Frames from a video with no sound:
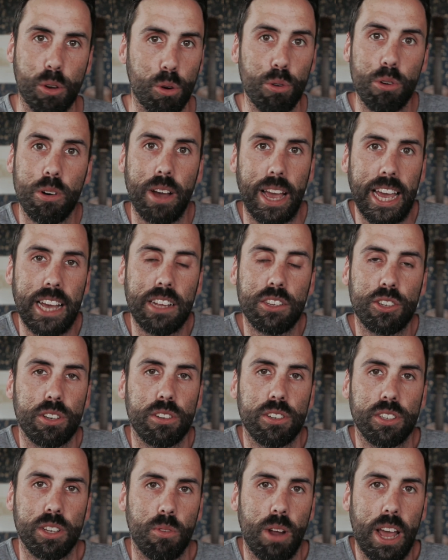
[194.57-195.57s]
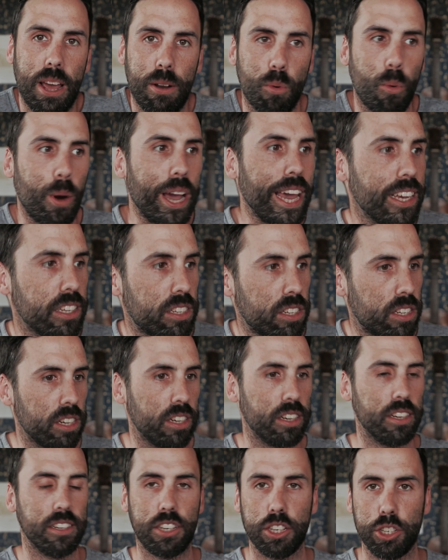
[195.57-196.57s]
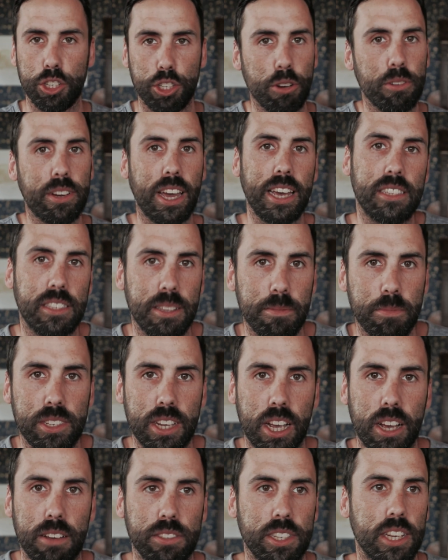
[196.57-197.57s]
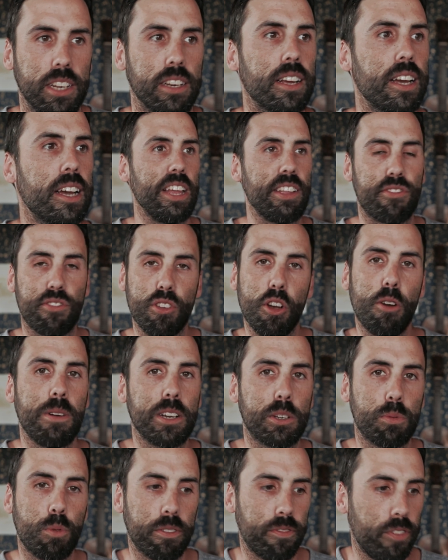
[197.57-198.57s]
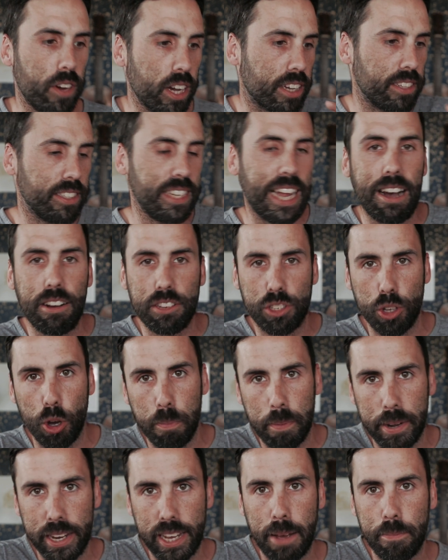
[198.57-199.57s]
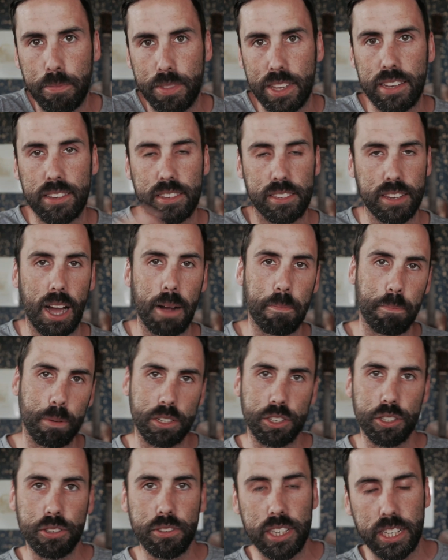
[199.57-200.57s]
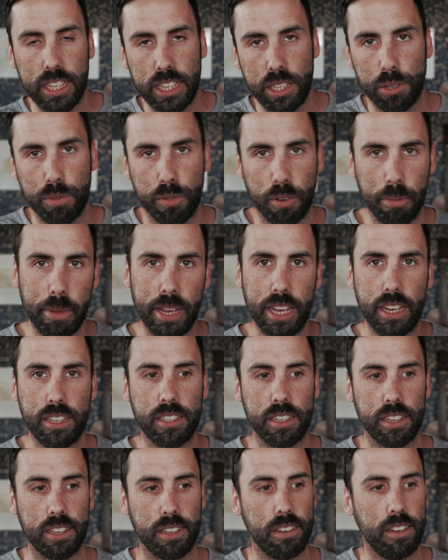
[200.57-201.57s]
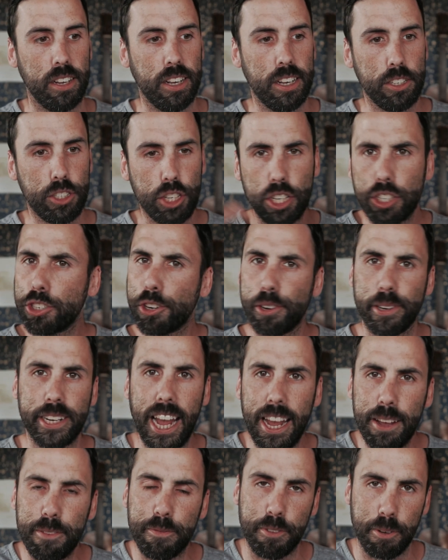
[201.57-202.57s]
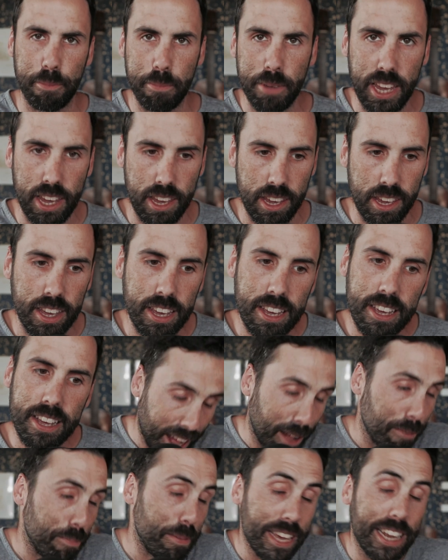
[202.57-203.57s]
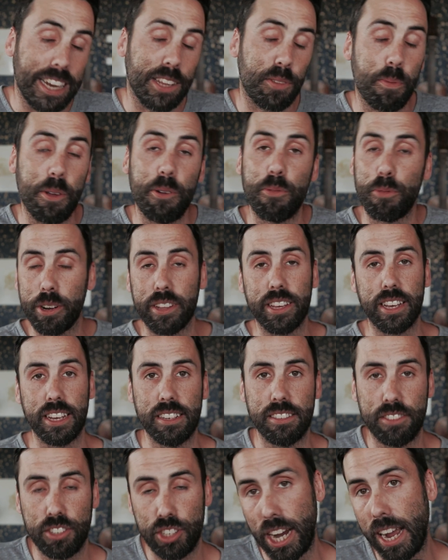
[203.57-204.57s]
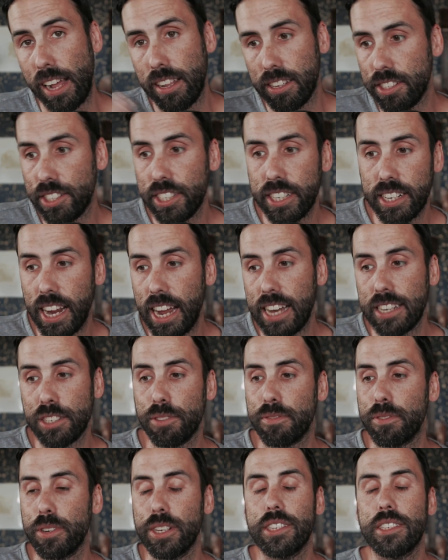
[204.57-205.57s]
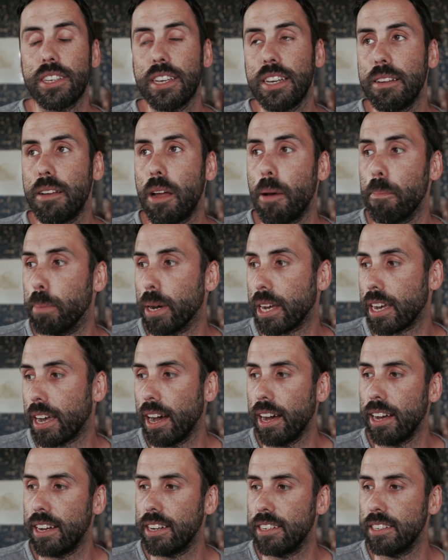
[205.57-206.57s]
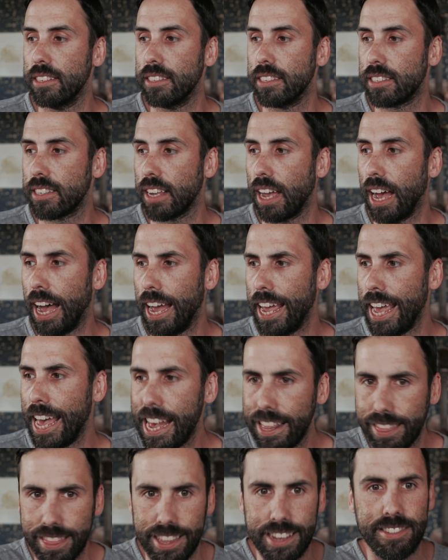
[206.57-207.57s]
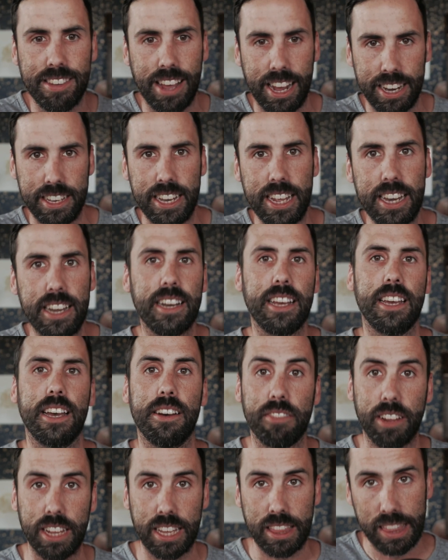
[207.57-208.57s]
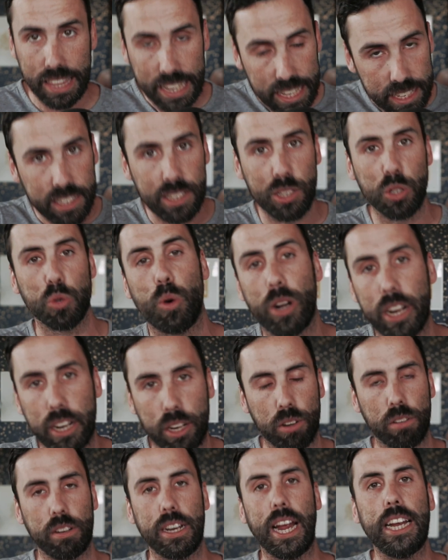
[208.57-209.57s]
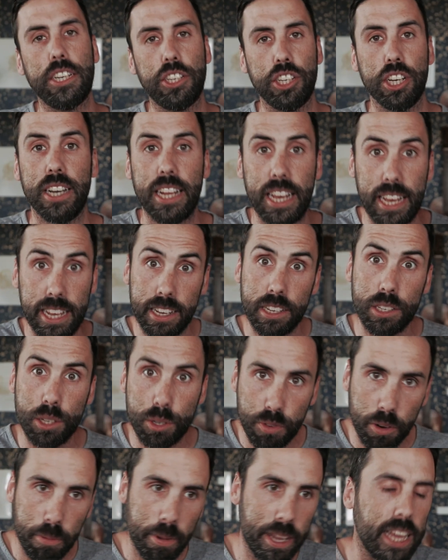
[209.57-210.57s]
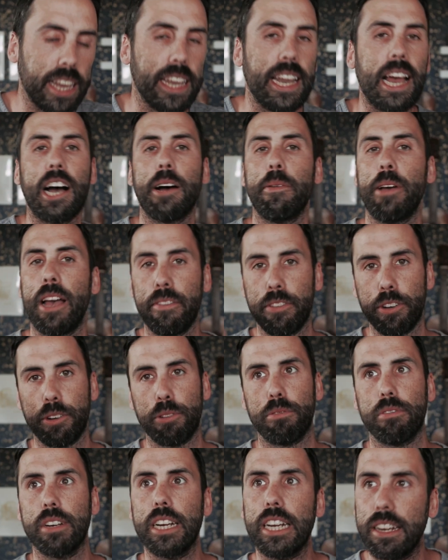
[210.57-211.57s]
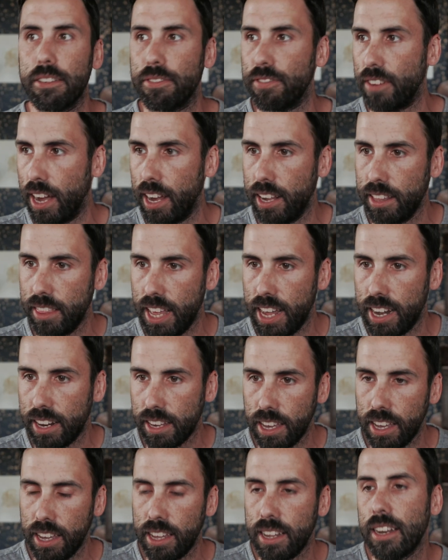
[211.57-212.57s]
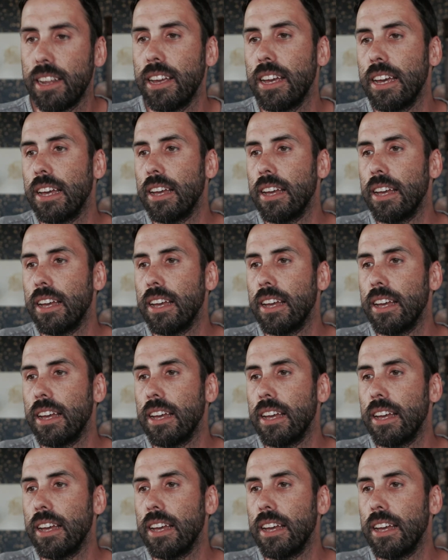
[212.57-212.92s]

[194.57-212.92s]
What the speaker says: cool answers and ways to showcase themselves. And it's so much more fun because now it's opening up these opportunities for me to just create for me, albeit it's been really challenging as of recent because I had this identity of this is what creation is for me, and now I'm having to redefine that again.